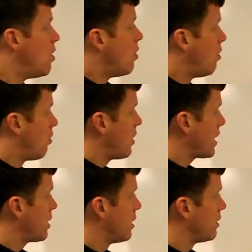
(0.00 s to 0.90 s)
or it
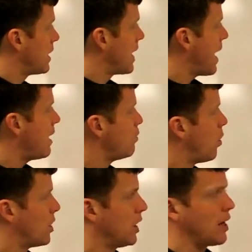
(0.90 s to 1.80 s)
can gain
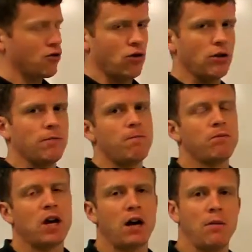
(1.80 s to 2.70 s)
1 electron
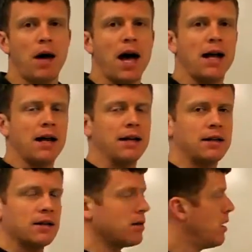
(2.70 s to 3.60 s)
and
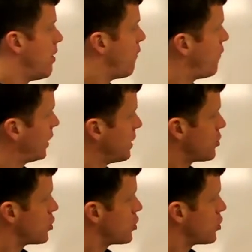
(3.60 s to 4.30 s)
fill its